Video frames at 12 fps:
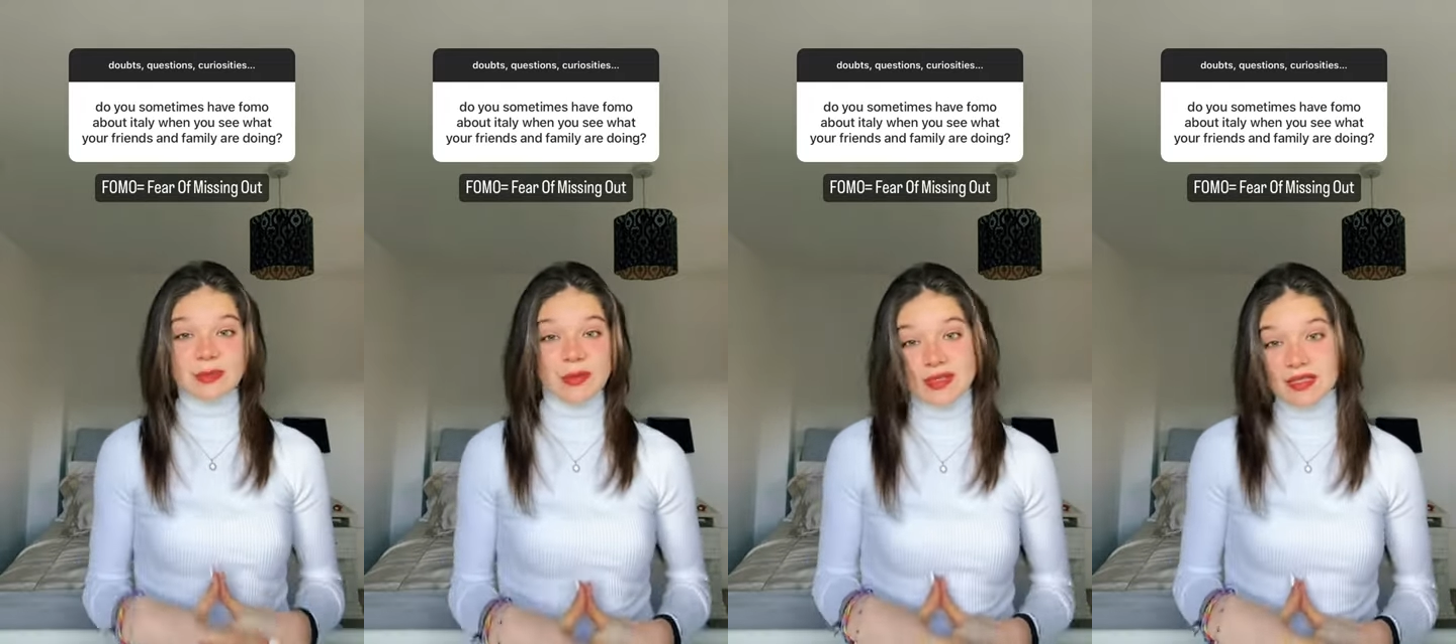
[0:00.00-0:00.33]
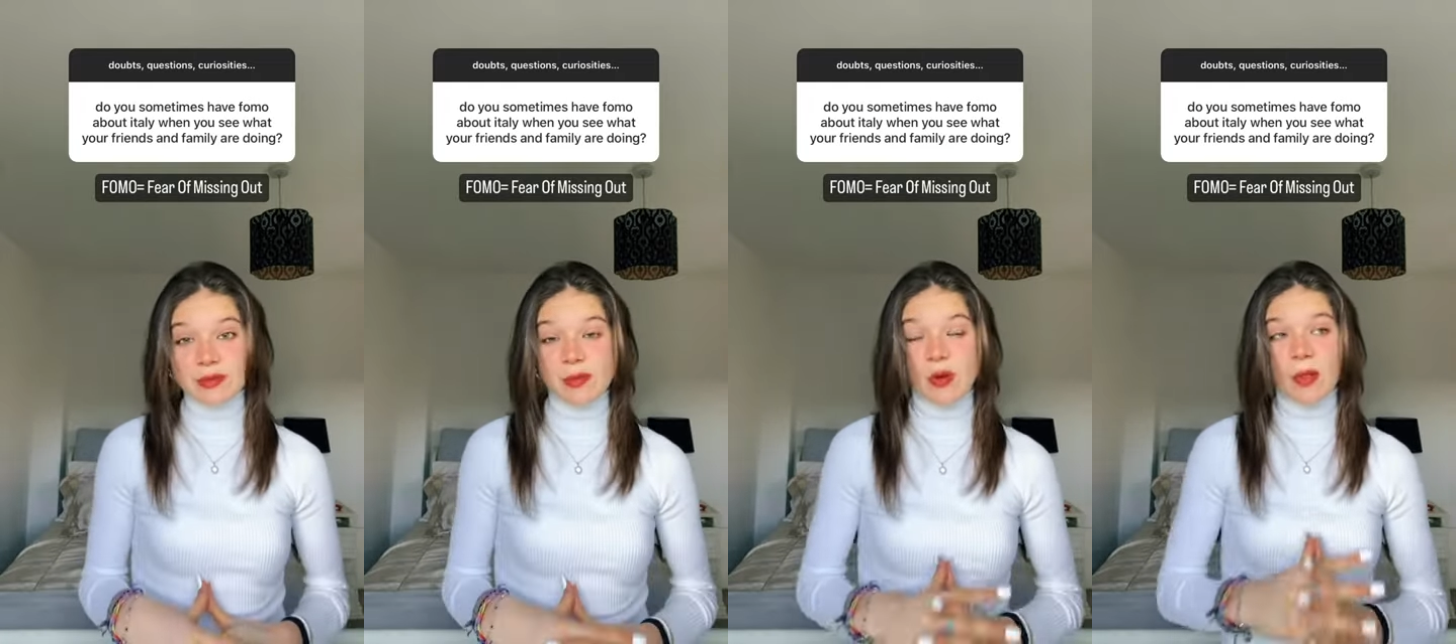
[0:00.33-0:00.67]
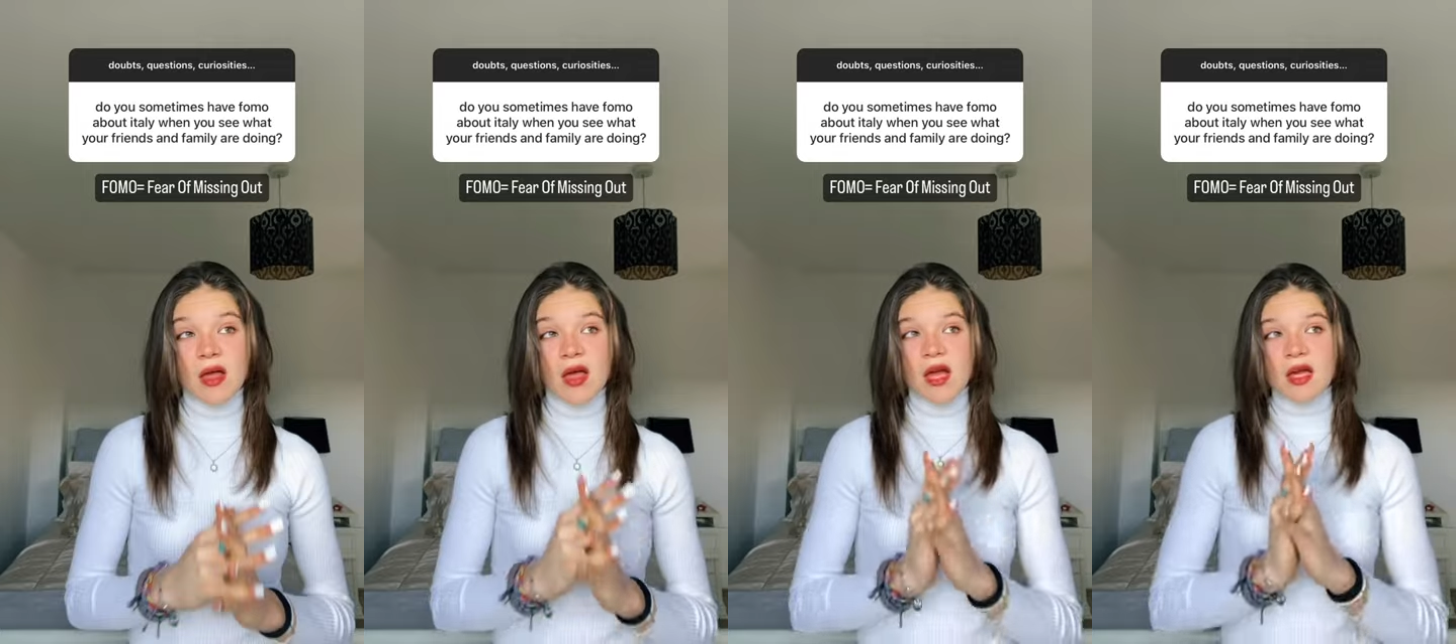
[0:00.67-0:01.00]
possible.
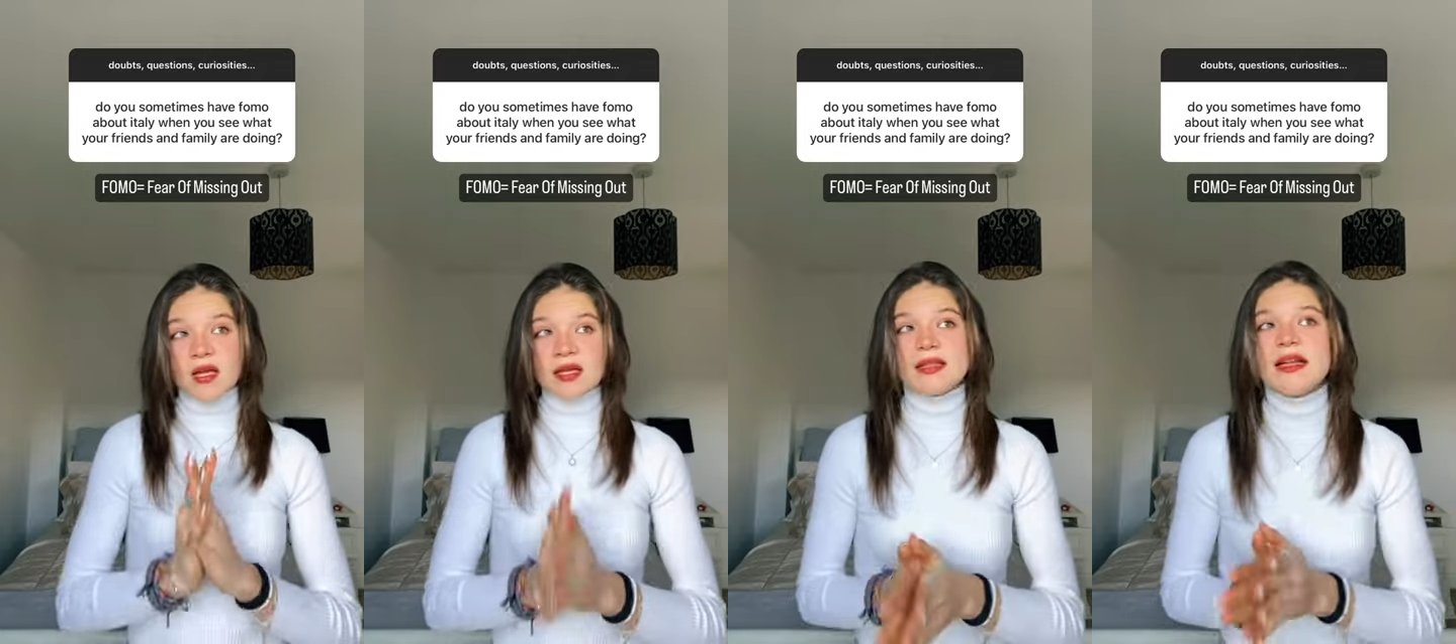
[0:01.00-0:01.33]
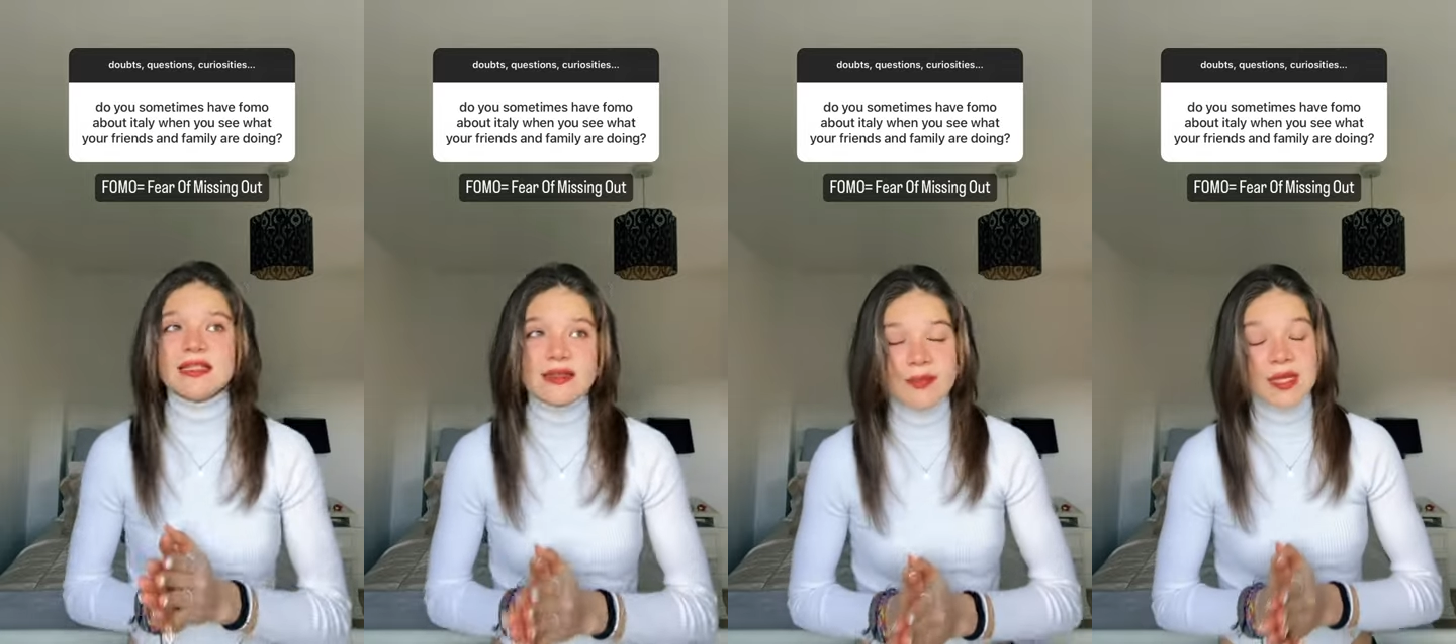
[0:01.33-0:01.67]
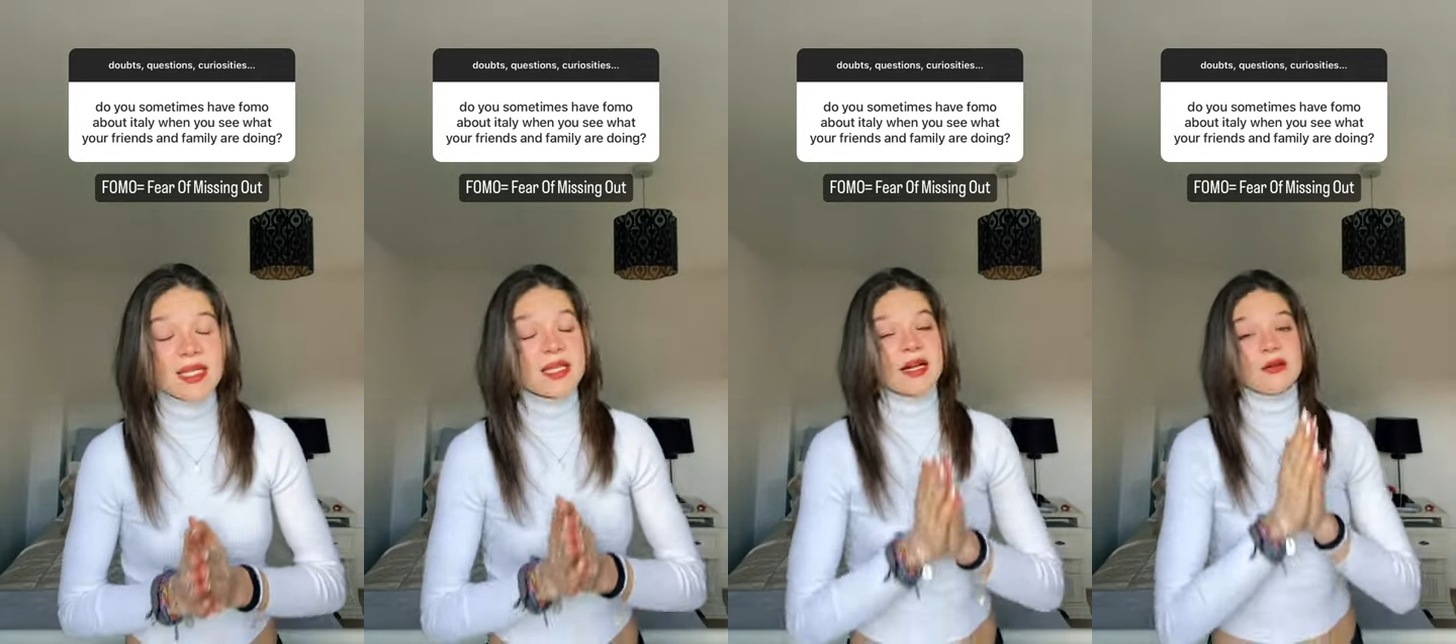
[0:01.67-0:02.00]
It doesn't
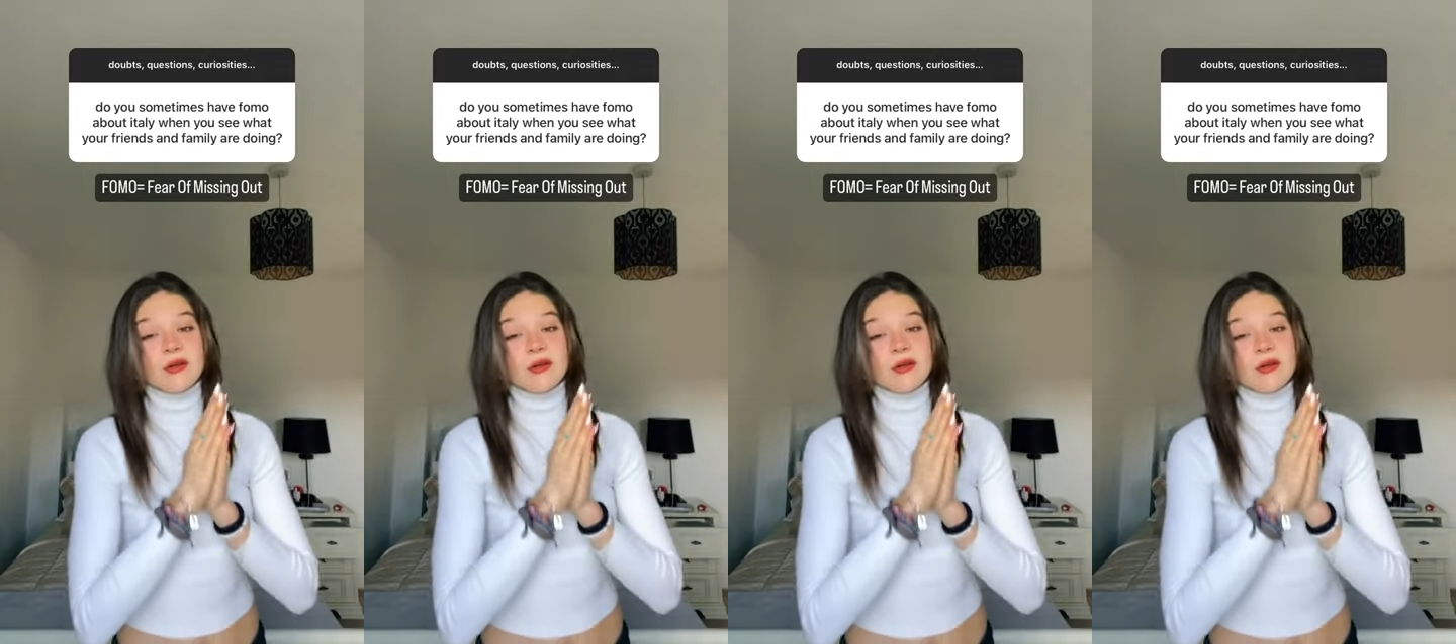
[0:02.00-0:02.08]
mean that I'm